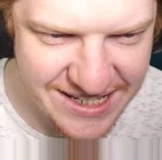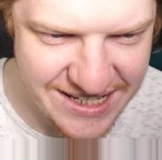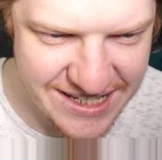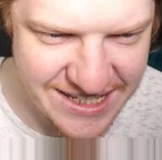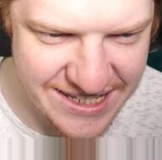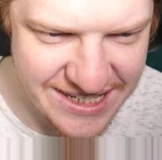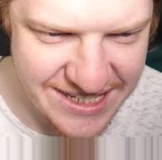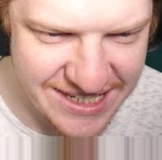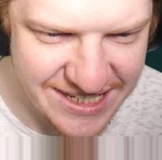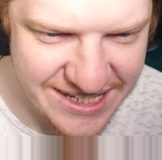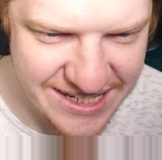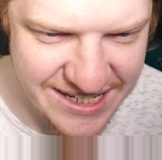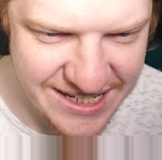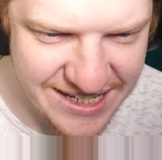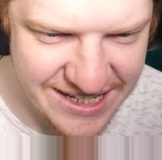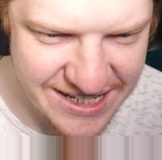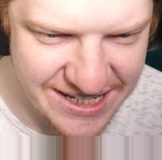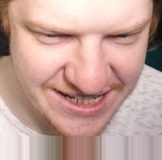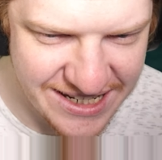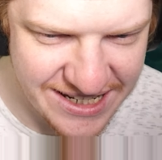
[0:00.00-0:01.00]
It's
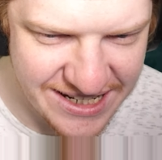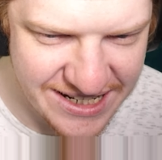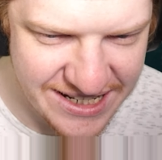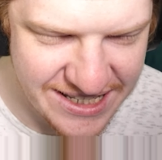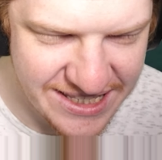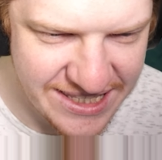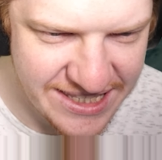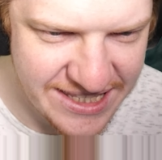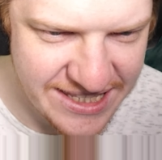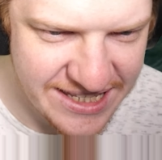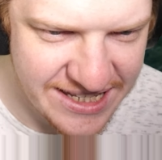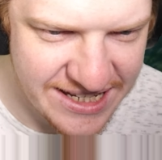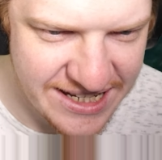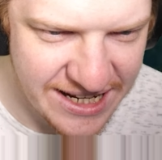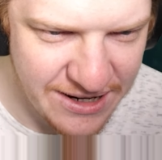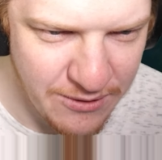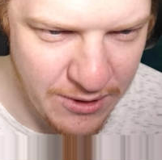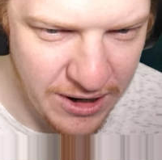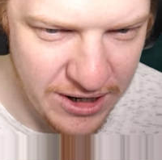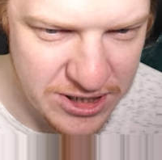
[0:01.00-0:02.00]
well,
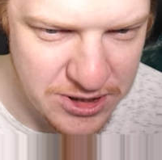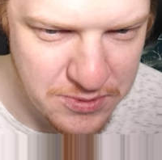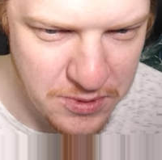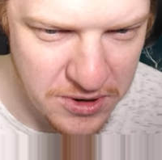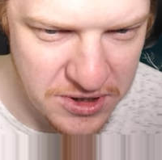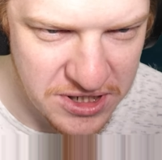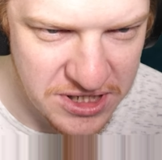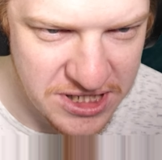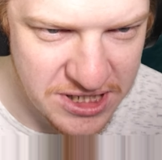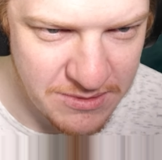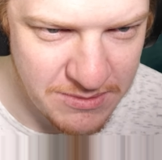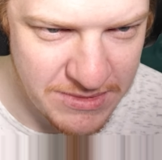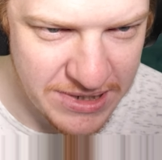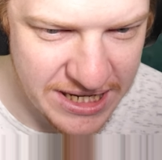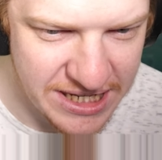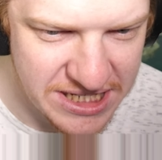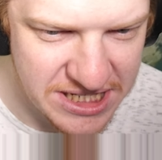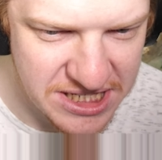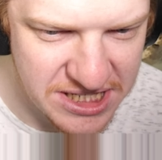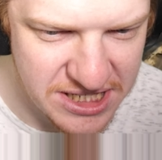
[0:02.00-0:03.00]
I spotted some
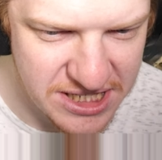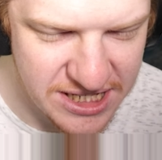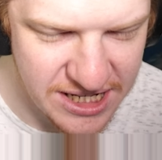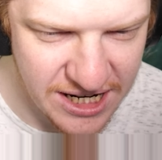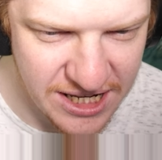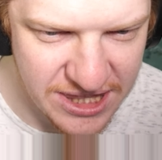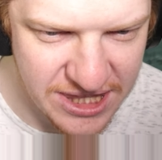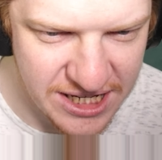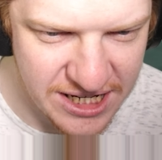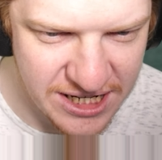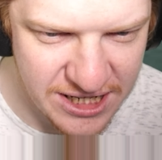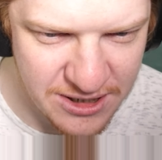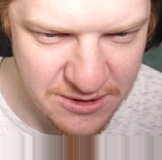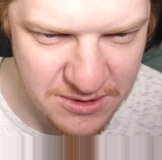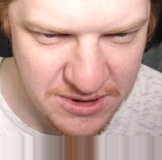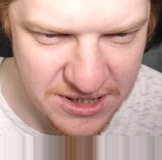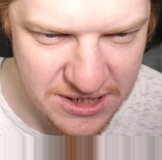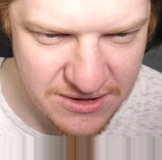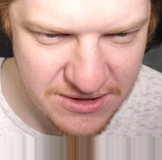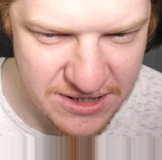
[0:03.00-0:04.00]
nests, and I think I know what
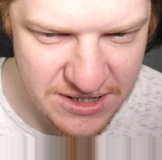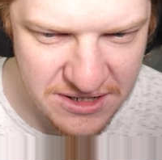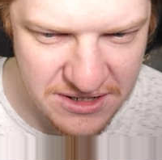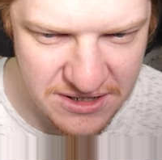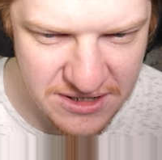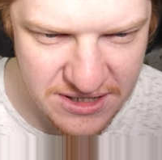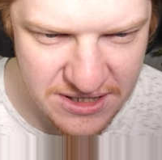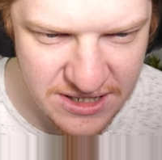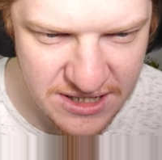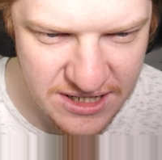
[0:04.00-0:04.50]
that creature is.